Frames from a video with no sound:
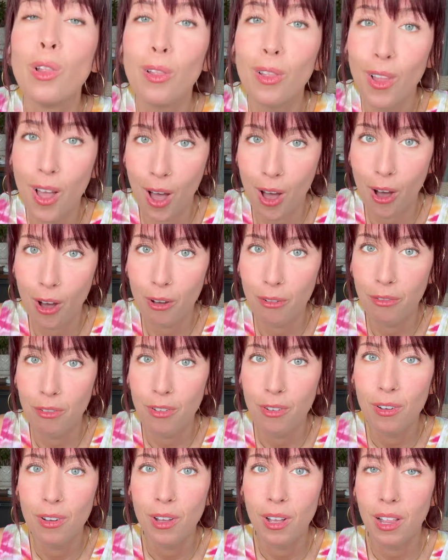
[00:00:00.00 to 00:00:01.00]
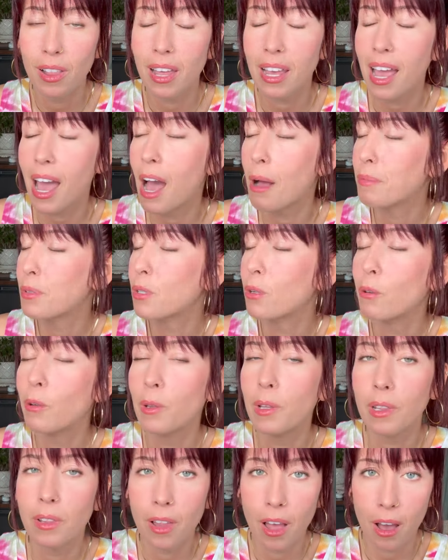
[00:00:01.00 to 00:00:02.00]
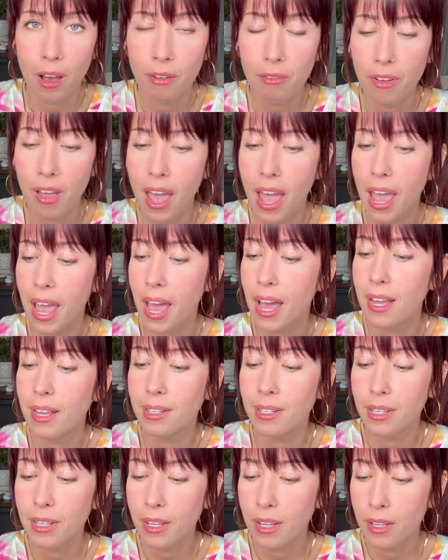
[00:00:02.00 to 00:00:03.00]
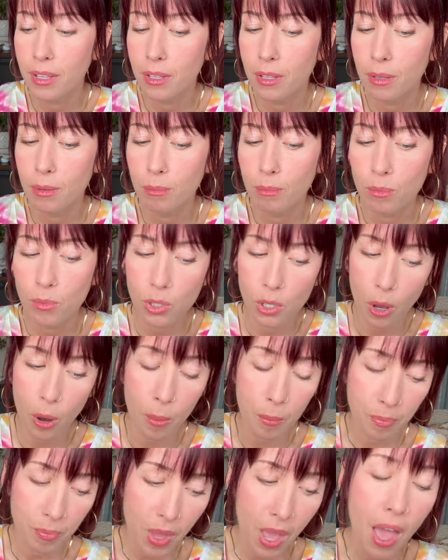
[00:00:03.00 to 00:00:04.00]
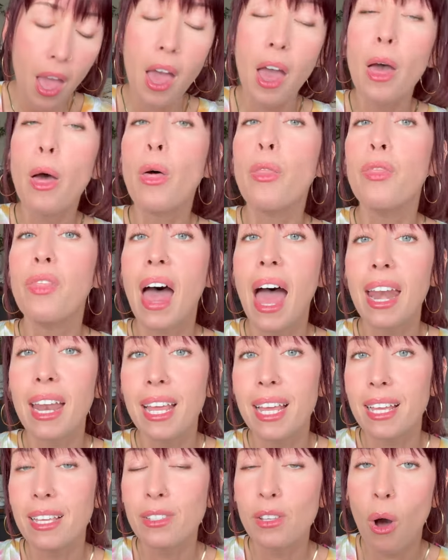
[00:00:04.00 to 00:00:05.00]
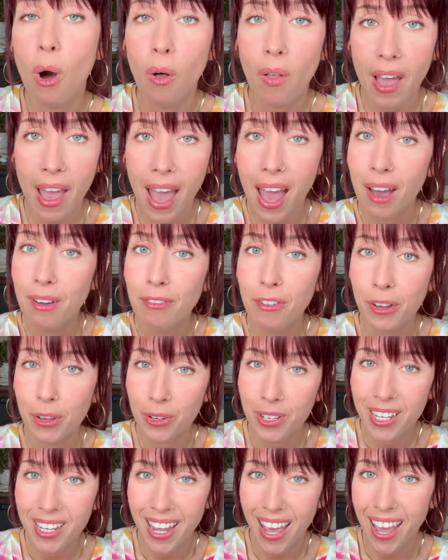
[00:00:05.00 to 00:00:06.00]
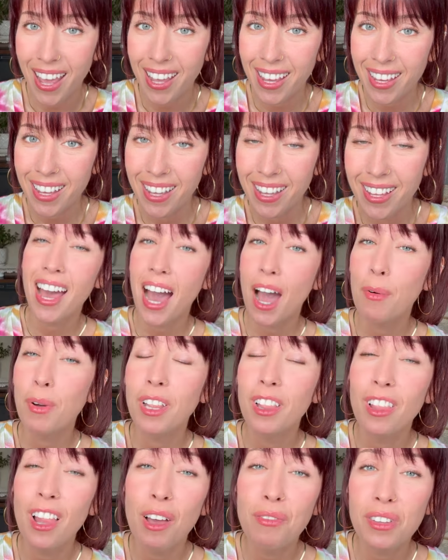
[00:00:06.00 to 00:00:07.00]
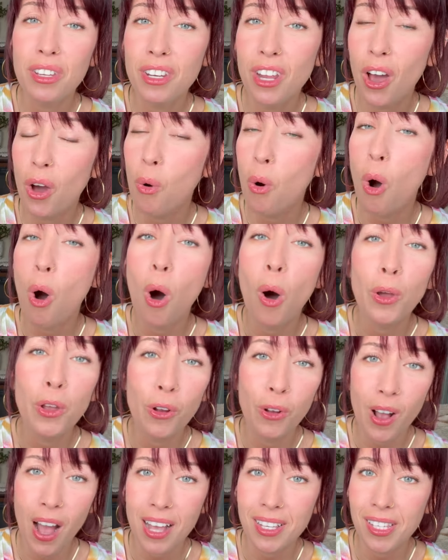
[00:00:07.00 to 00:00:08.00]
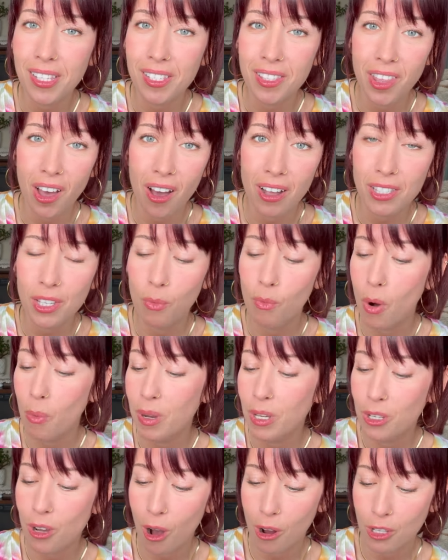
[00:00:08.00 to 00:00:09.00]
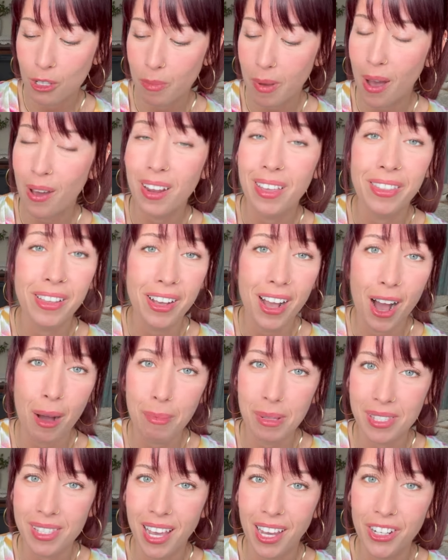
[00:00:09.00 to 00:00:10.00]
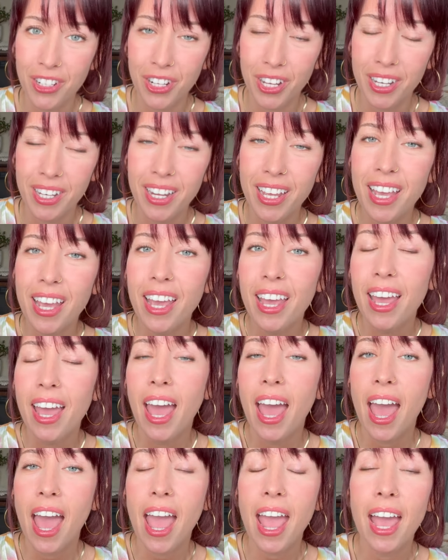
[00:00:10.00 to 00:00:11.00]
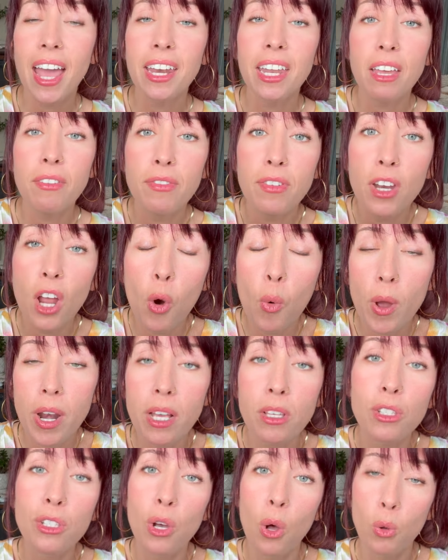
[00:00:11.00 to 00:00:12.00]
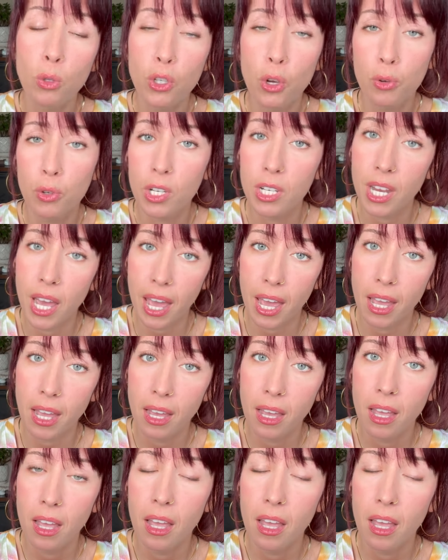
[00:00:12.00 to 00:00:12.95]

love, like absolutely love. And so that is all I have for you today. I would love to know all your guys' thoughts on what we talked about in the comment section. And if no one has told you today,